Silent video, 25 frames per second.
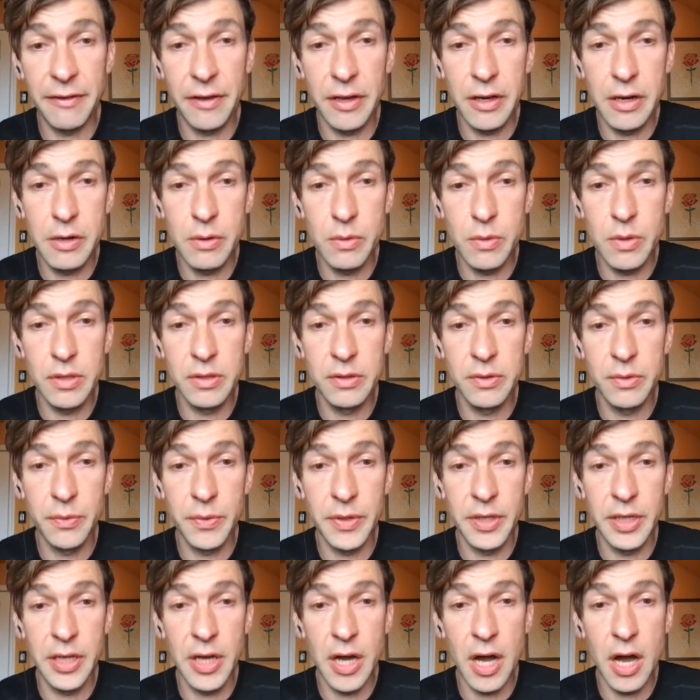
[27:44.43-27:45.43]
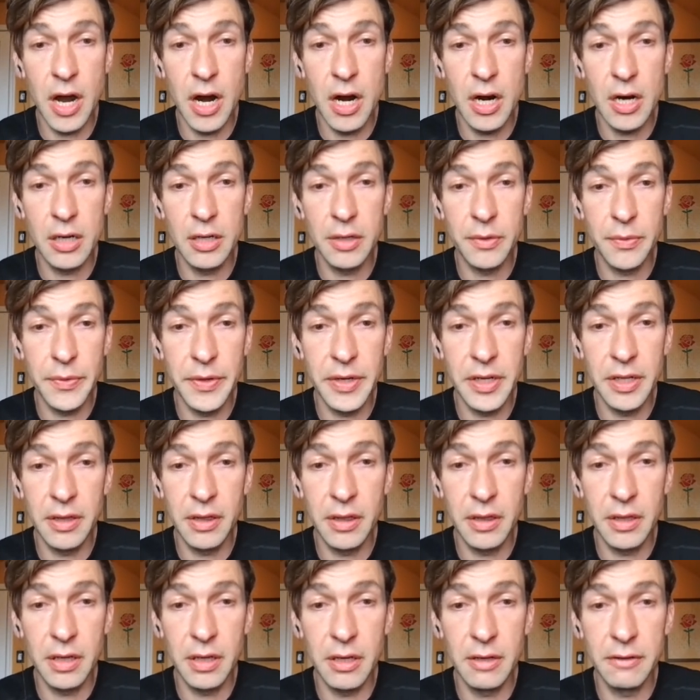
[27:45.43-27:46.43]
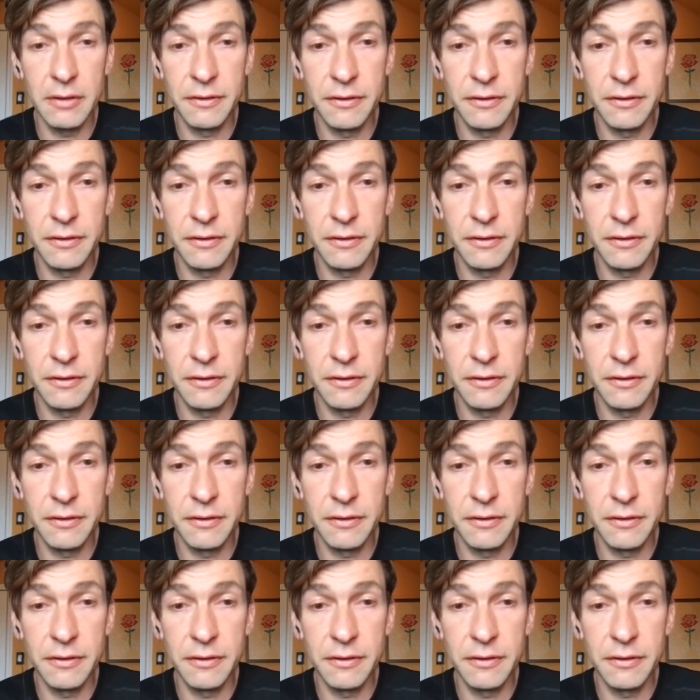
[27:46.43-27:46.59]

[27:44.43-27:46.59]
here was really hard, really tough.